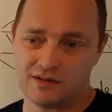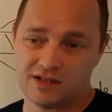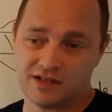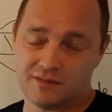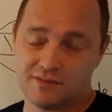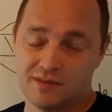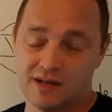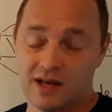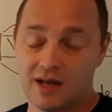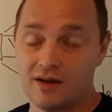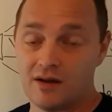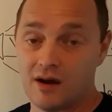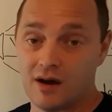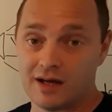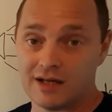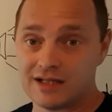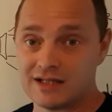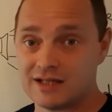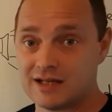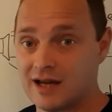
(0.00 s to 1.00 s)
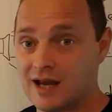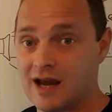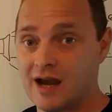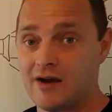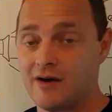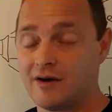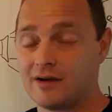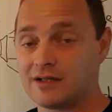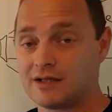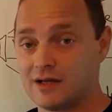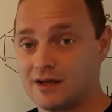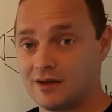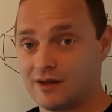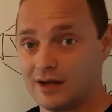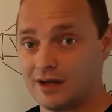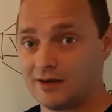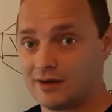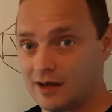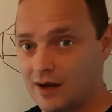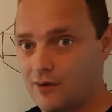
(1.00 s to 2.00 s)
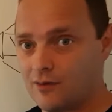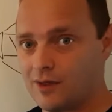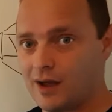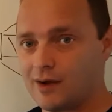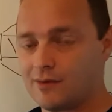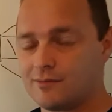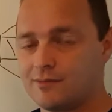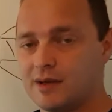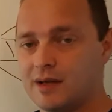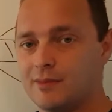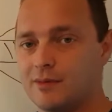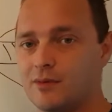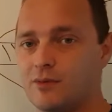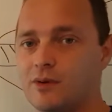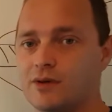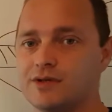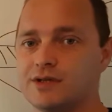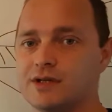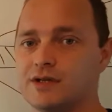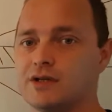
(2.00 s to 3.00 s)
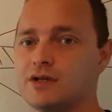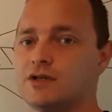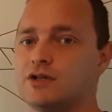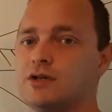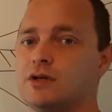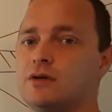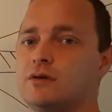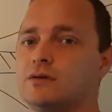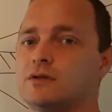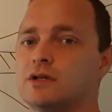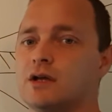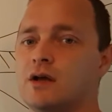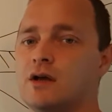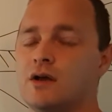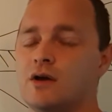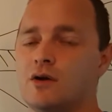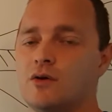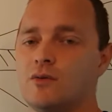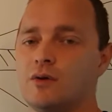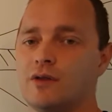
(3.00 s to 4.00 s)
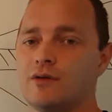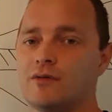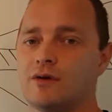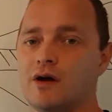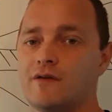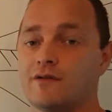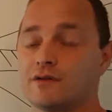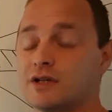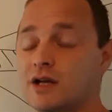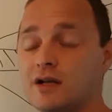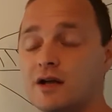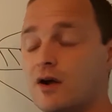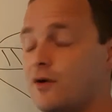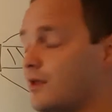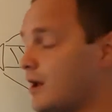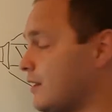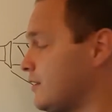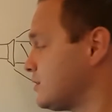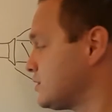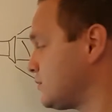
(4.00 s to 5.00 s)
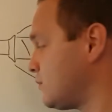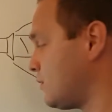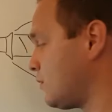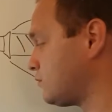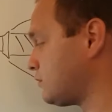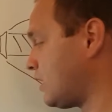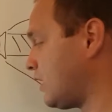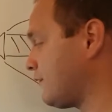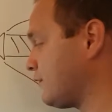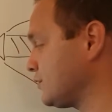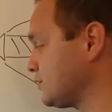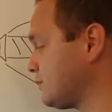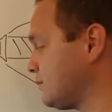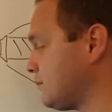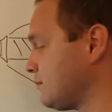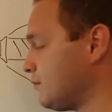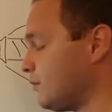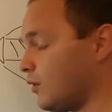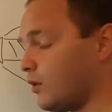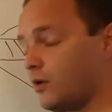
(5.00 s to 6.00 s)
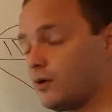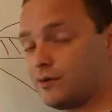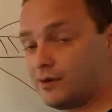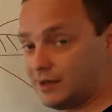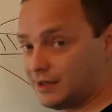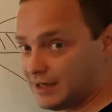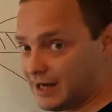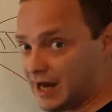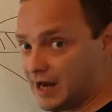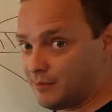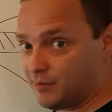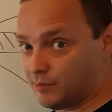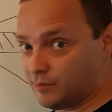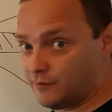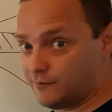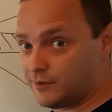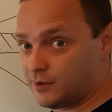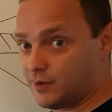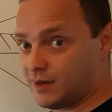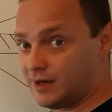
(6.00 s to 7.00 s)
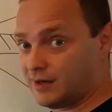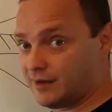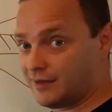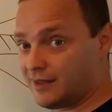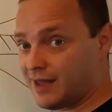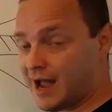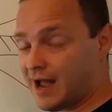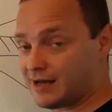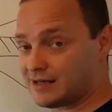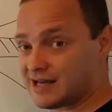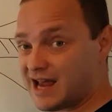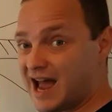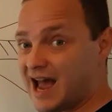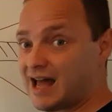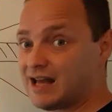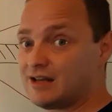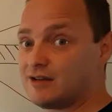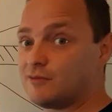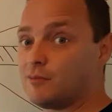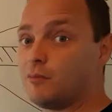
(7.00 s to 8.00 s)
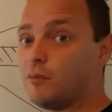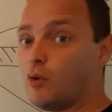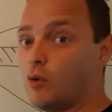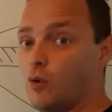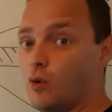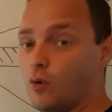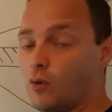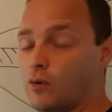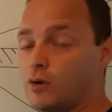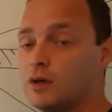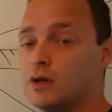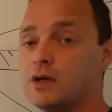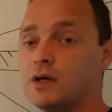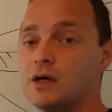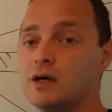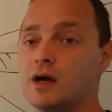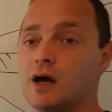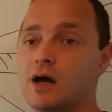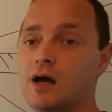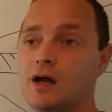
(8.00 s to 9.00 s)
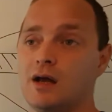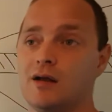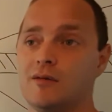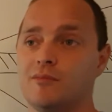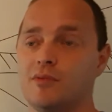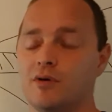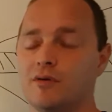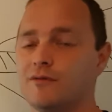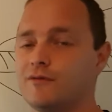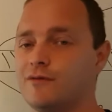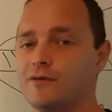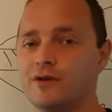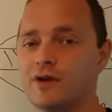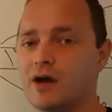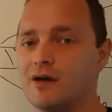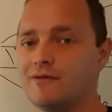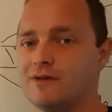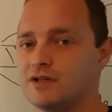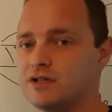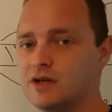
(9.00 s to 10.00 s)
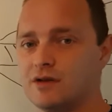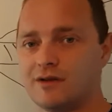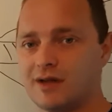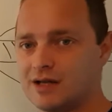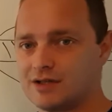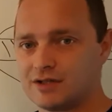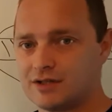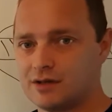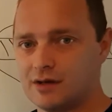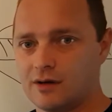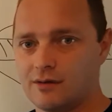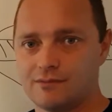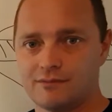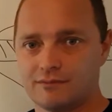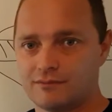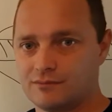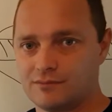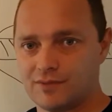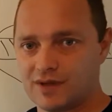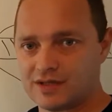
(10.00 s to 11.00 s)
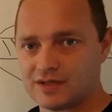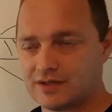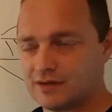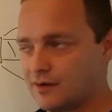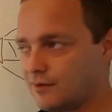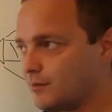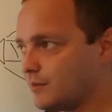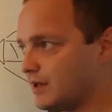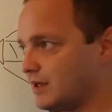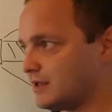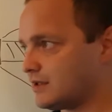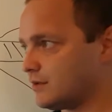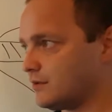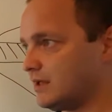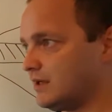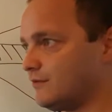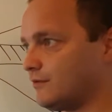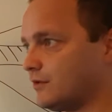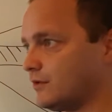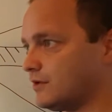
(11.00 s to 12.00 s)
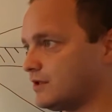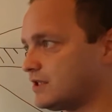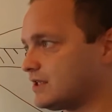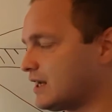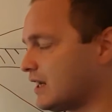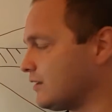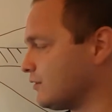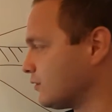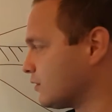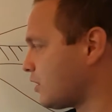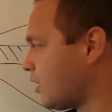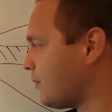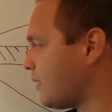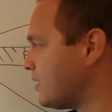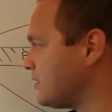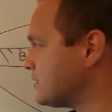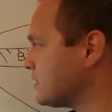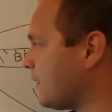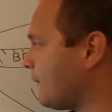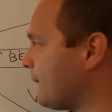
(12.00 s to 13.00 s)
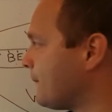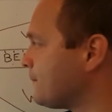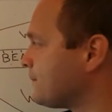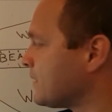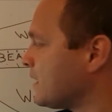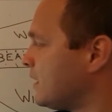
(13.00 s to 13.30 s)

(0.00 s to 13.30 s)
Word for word: to me, a nice area to think, you know, that people wanted to shoot with rifles. I know that there's rifles more than capable of doing that and more, uh, but for night vision, that's not that's not me to even understand or comment on.